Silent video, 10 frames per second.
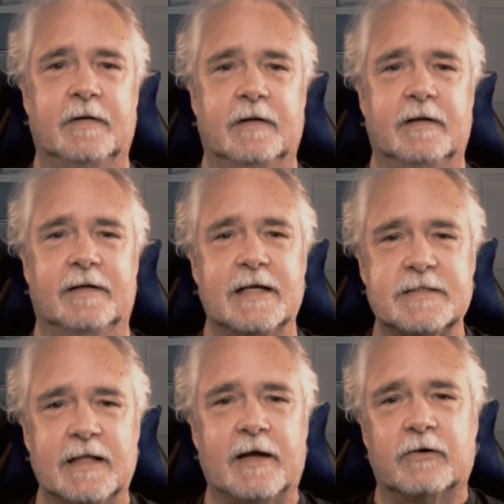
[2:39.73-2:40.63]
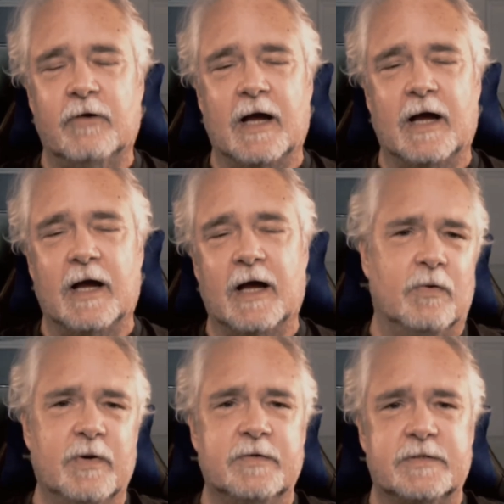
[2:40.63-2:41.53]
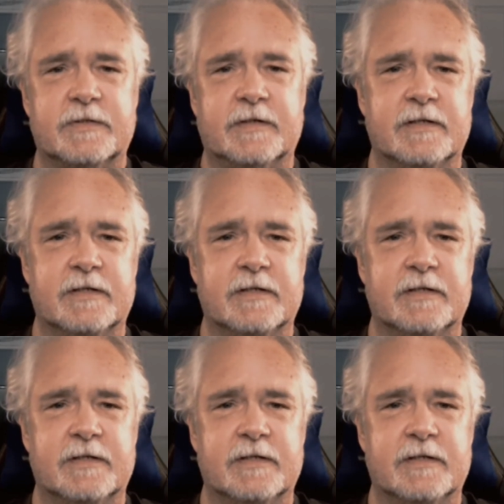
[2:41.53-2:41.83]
And that's a lot of crimes. It's almost,